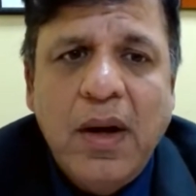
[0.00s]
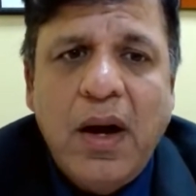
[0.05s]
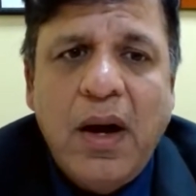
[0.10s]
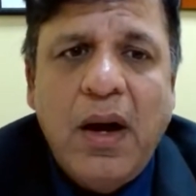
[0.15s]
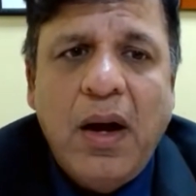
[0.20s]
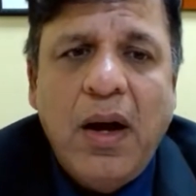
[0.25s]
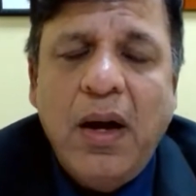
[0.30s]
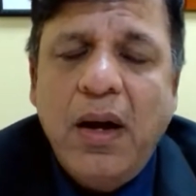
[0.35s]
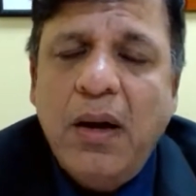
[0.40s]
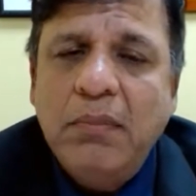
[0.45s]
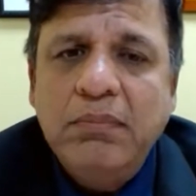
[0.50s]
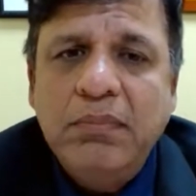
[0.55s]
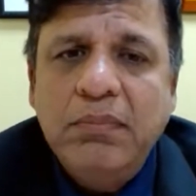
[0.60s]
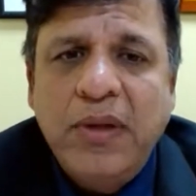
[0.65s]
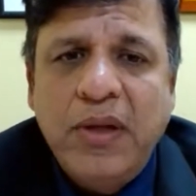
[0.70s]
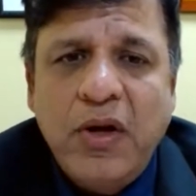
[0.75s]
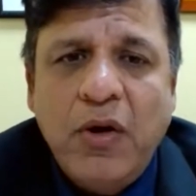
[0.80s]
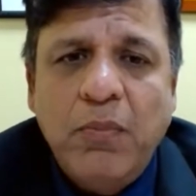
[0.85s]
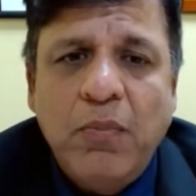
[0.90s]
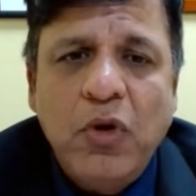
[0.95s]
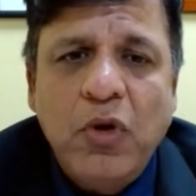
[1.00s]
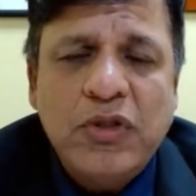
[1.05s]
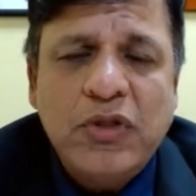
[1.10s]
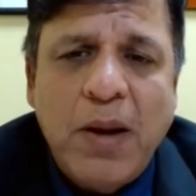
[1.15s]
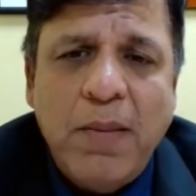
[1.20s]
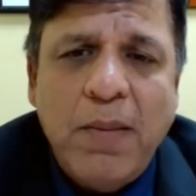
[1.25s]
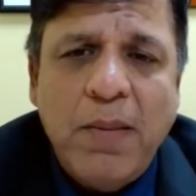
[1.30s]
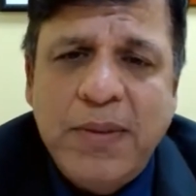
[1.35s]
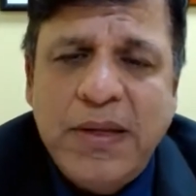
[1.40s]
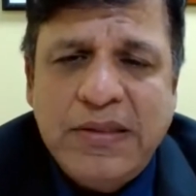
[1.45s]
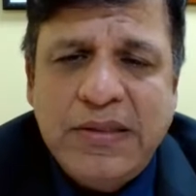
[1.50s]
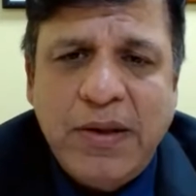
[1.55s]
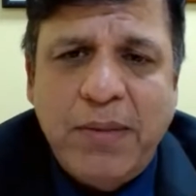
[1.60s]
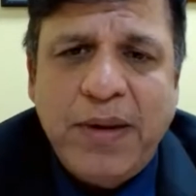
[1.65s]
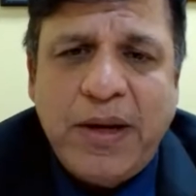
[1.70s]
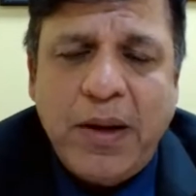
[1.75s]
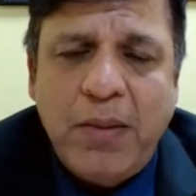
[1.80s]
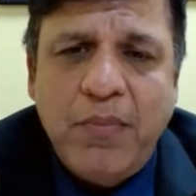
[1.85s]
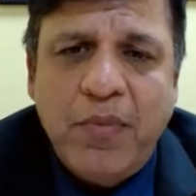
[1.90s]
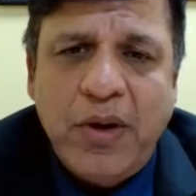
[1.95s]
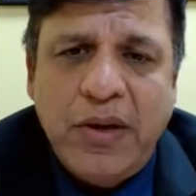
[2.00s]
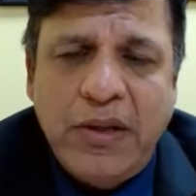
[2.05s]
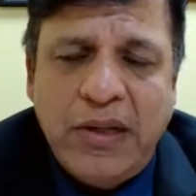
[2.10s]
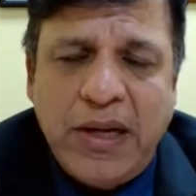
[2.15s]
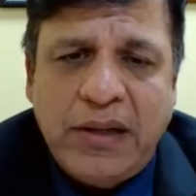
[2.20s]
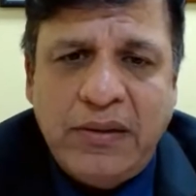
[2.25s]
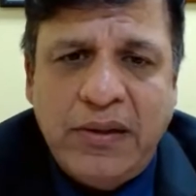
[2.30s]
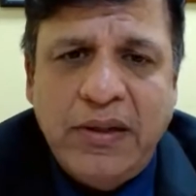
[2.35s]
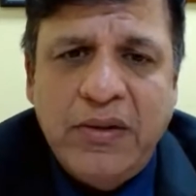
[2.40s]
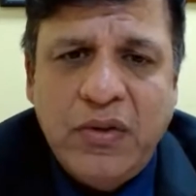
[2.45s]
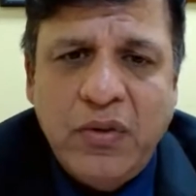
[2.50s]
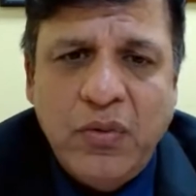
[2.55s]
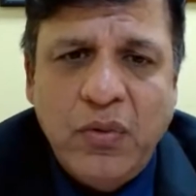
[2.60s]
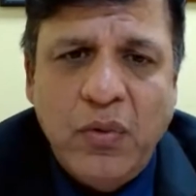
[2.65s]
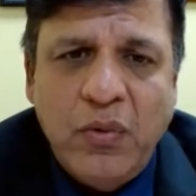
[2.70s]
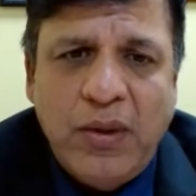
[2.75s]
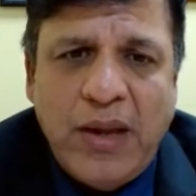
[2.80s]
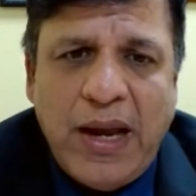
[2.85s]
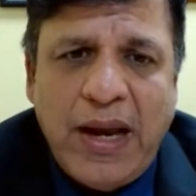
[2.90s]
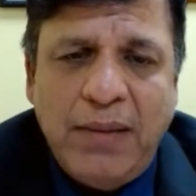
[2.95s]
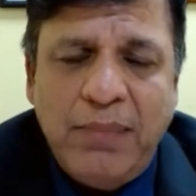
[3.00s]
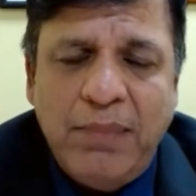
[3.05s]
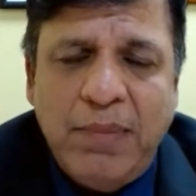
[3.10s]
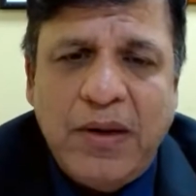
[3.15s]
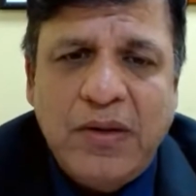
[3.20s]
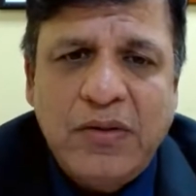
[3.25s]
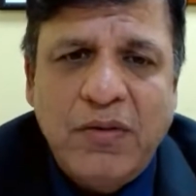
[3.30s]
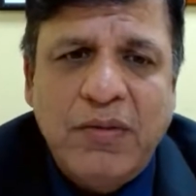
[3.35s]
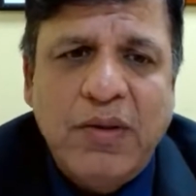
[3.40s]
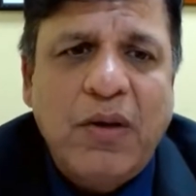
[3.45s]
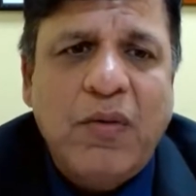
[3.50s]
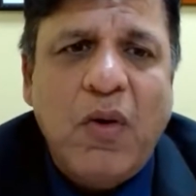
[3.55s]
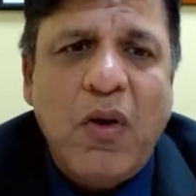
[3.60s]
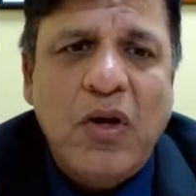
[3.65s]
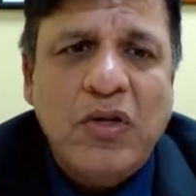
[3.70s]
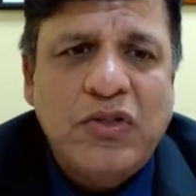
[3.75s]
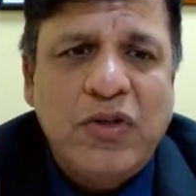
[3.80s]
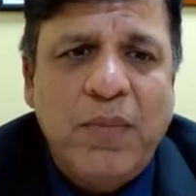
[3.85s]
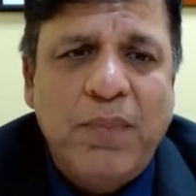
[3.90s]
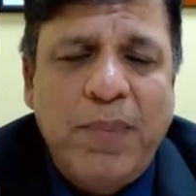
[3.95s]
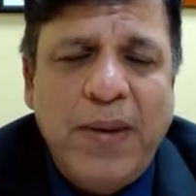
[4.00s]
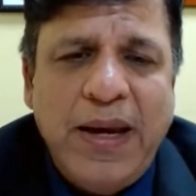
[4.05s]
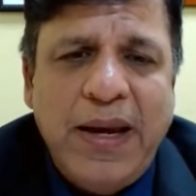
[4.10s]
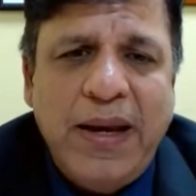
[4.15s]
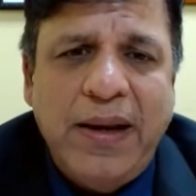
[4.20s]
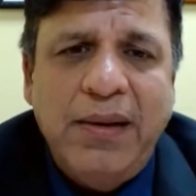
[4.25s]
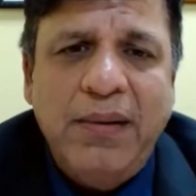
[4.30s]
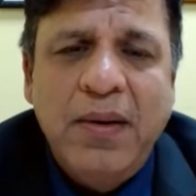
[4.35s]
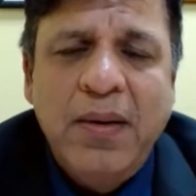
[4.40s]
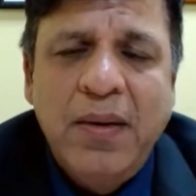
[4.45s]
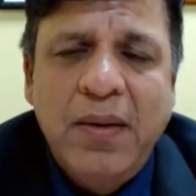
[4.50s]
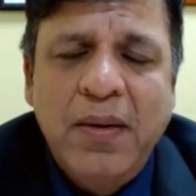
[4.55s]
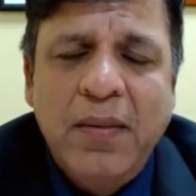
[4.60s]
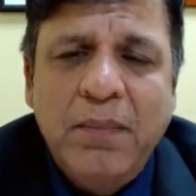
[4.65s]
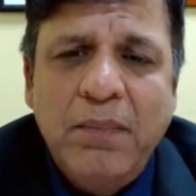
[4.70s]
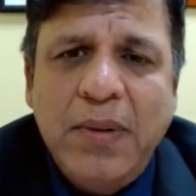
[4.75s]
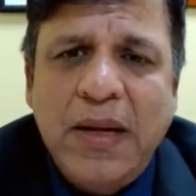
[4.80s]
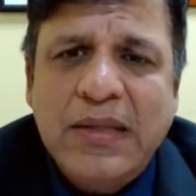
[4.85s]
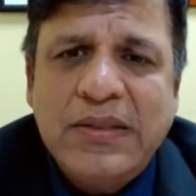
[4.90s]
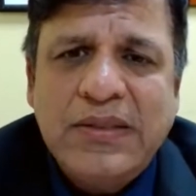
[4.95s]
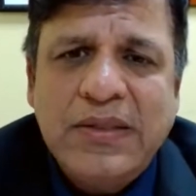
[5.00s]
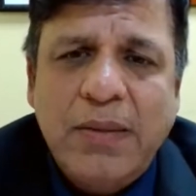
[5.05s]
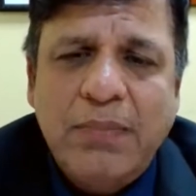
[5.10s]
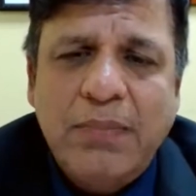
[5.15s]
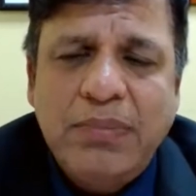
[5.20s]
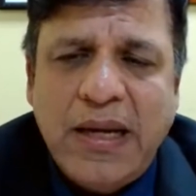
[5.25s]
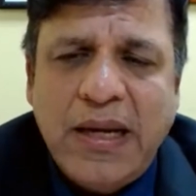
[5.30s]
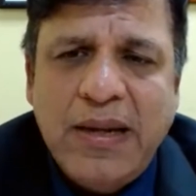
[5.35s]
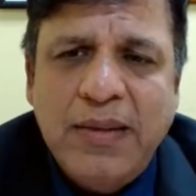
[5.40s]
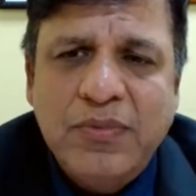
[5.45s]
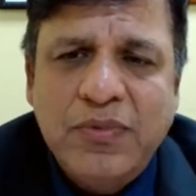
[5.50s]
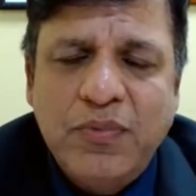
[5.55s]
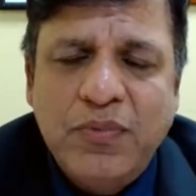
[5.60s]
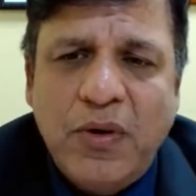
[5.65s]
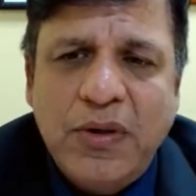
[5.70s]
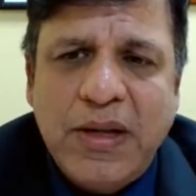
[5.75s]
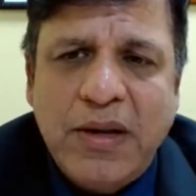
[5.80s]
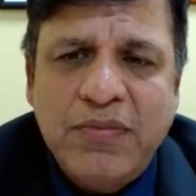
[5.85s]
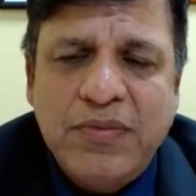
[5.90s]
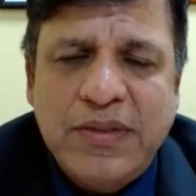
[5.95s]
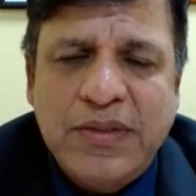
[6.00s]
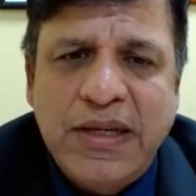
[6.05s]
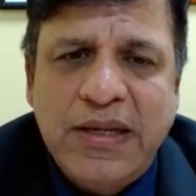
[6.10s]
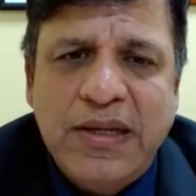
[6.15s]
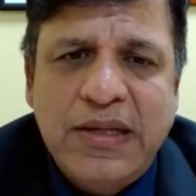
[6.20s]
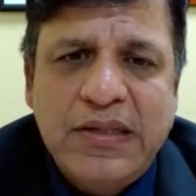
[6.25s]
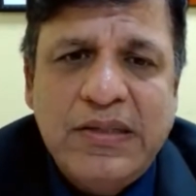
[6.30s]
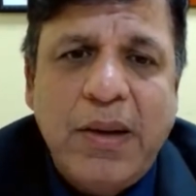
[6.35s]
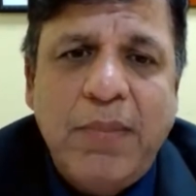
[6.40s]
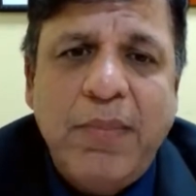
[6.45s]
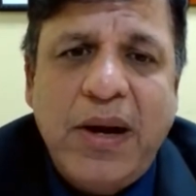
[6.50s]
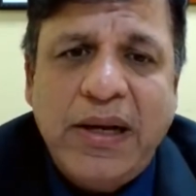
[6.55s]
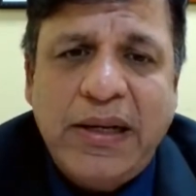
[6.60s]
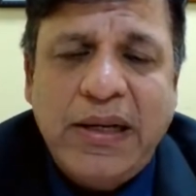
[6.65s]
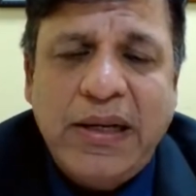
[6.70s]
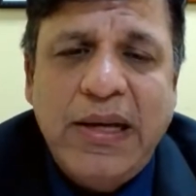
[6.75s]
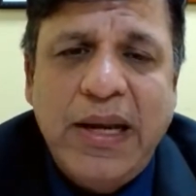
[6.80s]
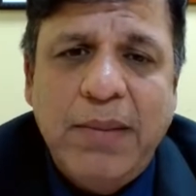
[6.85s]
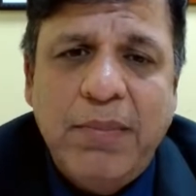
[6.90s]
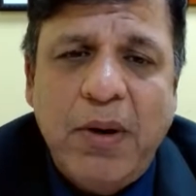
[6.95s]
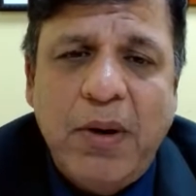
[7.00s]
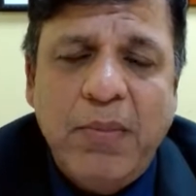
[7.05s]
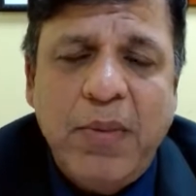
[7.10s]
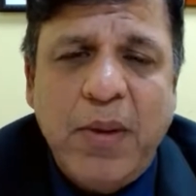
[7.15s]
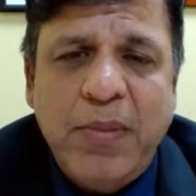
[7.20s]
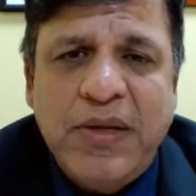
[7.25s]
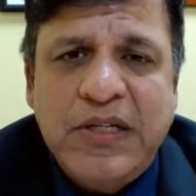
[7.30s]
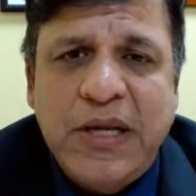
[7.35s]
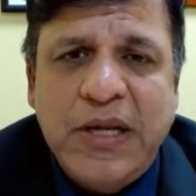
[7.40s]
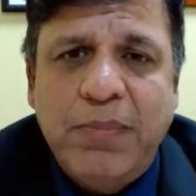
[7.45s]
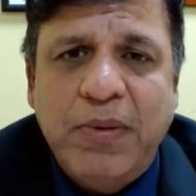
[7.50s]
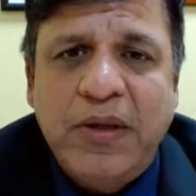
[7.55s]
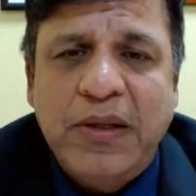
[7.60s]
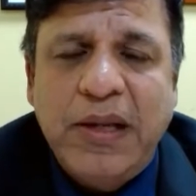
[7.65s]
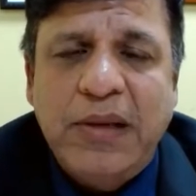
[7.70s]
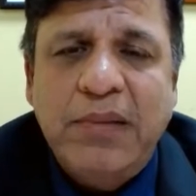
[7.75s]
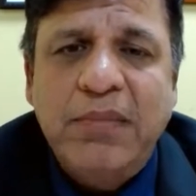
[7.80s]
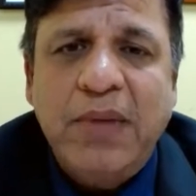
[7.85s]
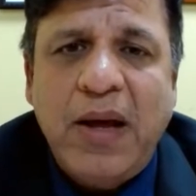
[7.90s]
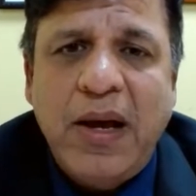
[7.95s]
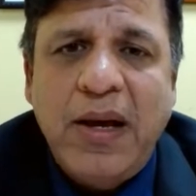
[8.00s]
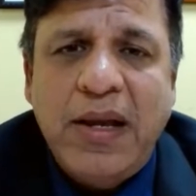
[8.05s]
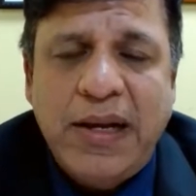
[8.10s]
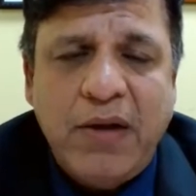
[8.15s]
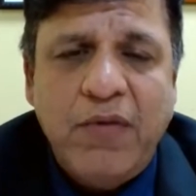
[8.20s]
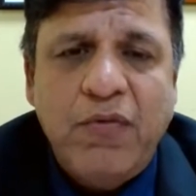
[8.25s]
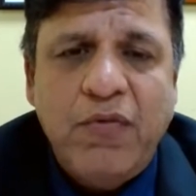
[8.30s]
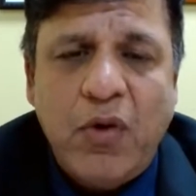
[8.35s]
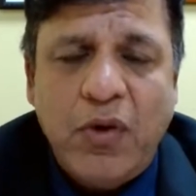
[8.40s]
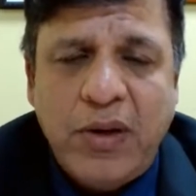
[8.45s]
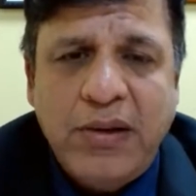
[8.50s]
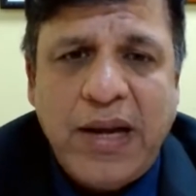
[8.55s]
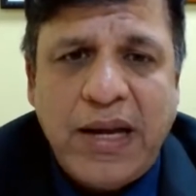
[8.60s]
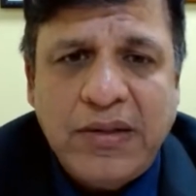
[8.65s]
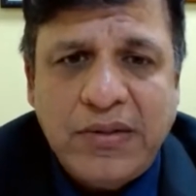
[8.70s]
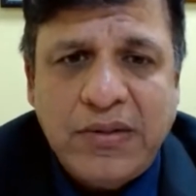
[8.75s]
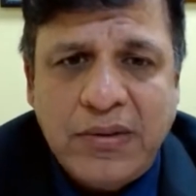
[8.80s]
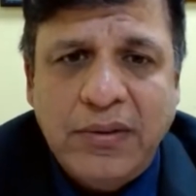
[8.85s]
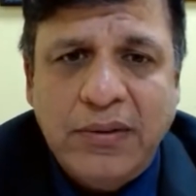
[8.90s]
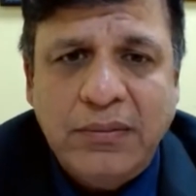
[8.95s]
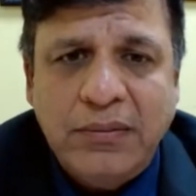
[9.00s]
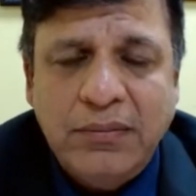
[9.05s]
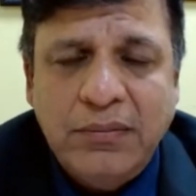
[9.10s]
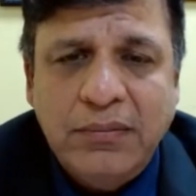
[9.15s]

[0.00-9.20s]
Most companies have become reluctant to do that because of the cost of paying. Plus, sometimes what I've seen is American labor may be cheaper than hiring a foreign national.